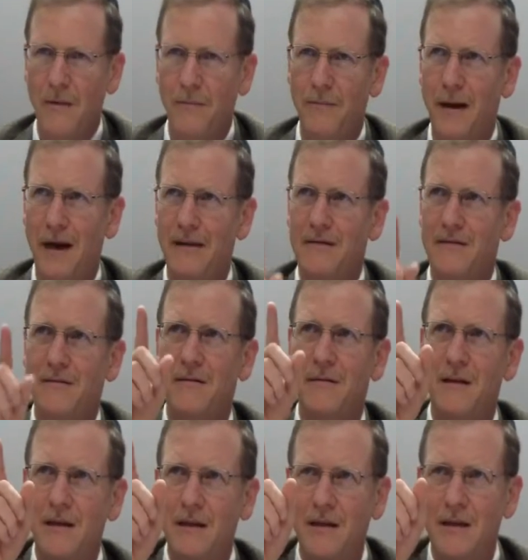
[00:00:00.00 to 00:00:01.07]
but
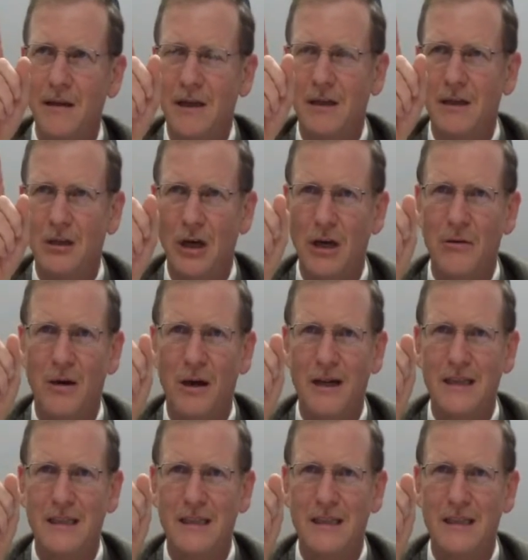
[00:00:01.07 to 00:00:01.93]
in general,